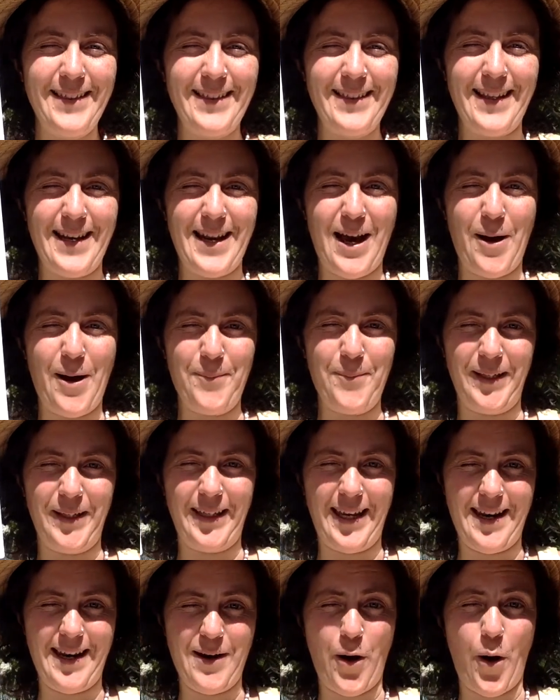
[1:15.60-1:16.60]
Then I'll
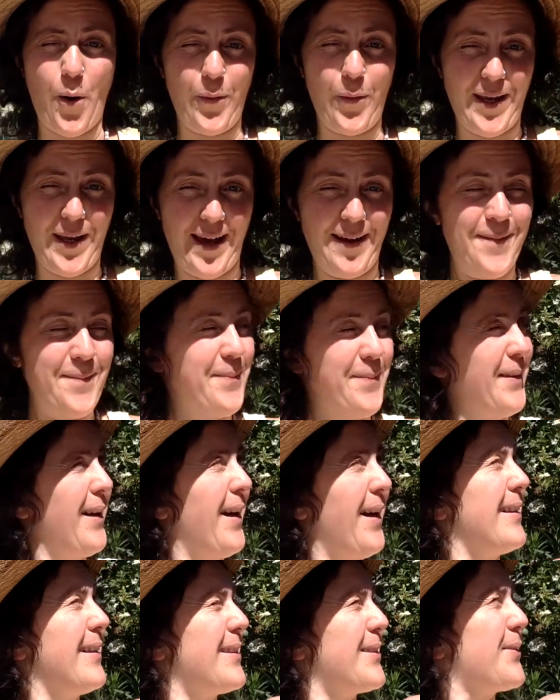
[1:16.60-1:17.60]
begin. Oh yeah,
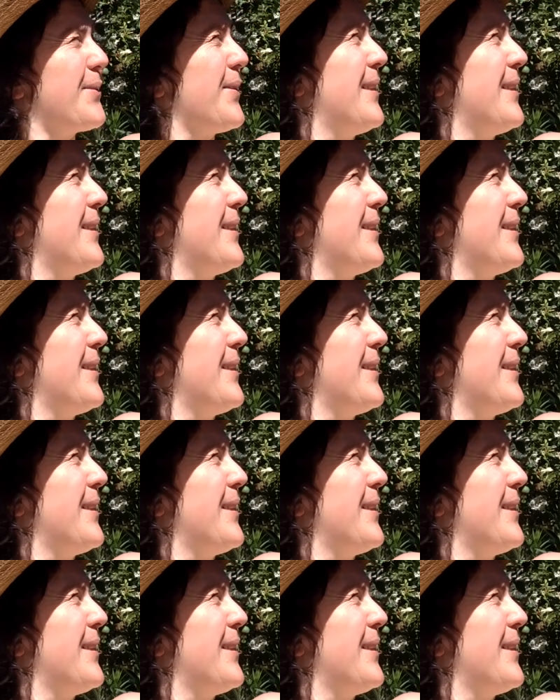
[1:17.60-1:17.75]
just